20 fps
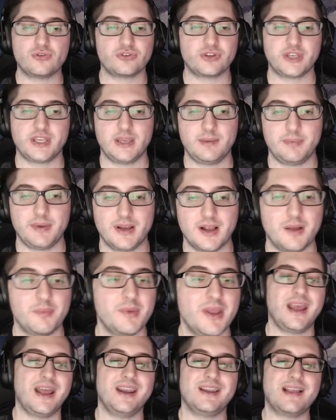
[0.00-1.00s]
to keeping up.
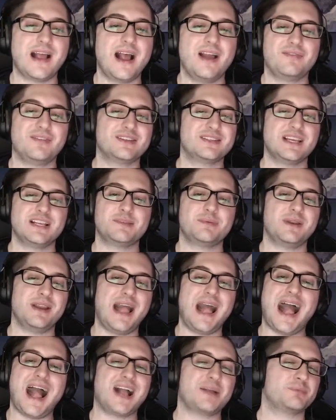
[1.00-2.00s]
And I have to say, it's been an
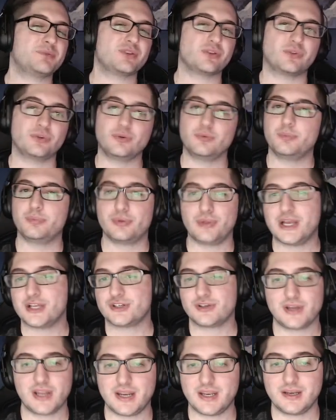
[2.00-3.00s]
absolute
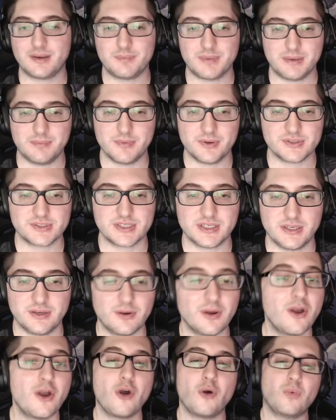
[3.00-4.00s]
pleasure getting to meet most of you.
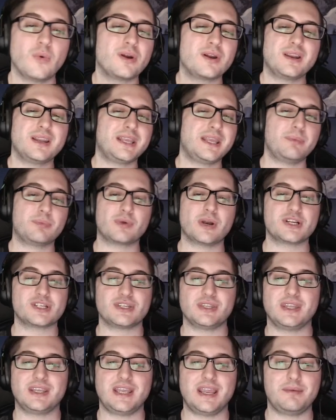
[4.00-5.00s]
We're going to keep crushing
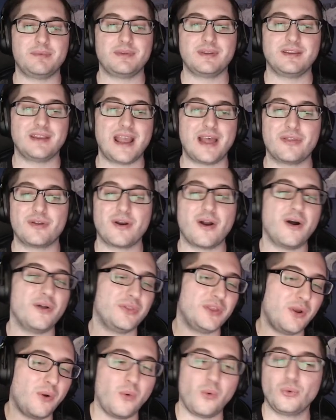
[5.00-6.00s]
the game together on
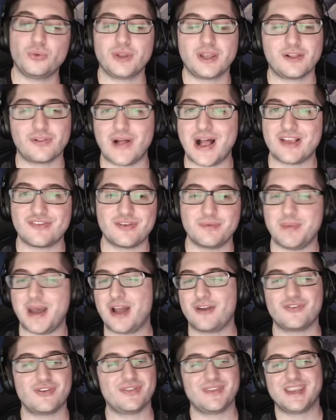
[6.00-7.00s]
the only class that
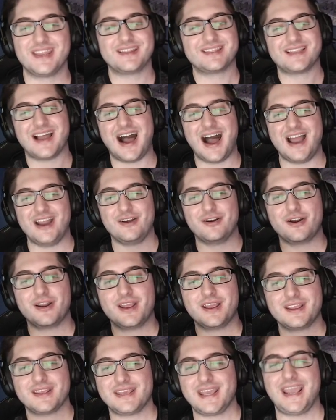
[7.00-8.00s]
matters in the entire
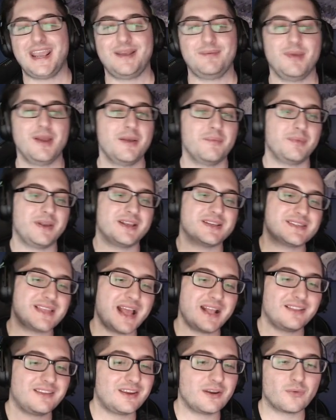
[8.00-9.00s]
game, because
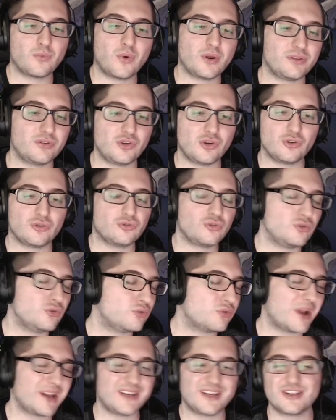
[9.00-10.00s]
that tier 1, tier 2
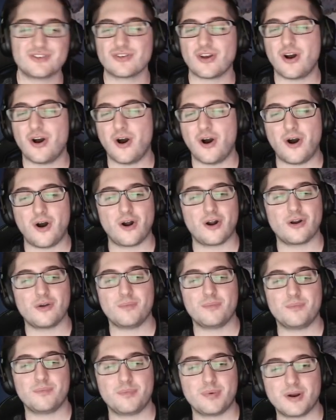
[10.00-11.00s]
grind is a hard
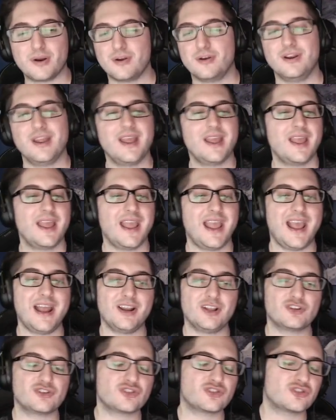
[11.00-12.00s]
burn. And
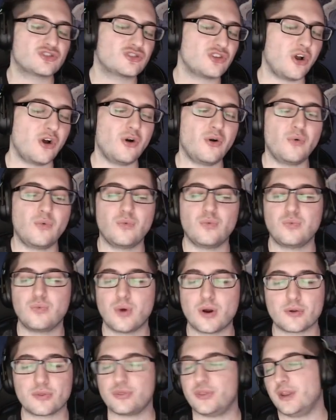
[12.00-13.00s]
it's so
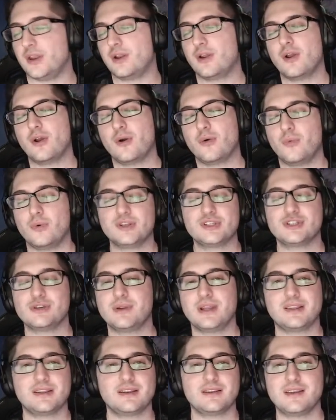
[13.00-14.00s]
worth it once you
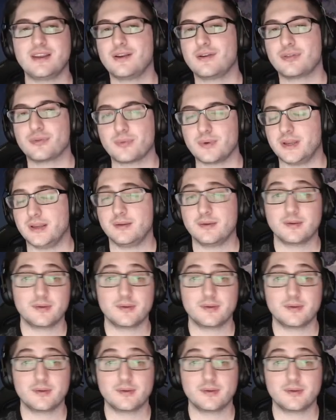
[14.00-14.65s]
get to tier 3,